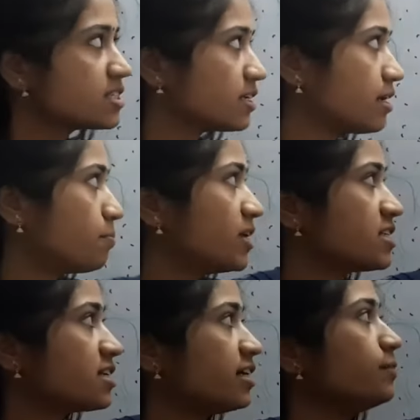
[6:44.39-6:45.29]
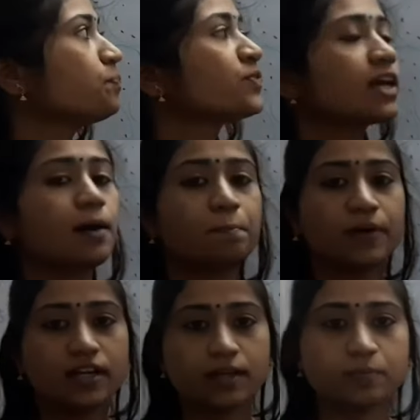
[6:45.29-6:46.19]
and upper side, upper
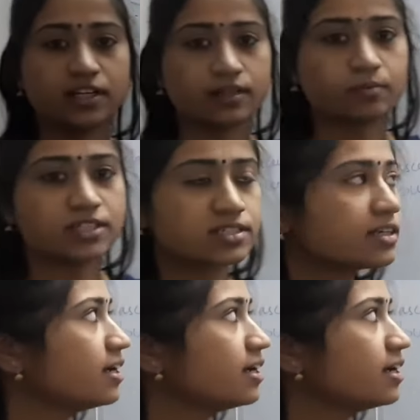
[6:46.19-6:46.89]
epidermis.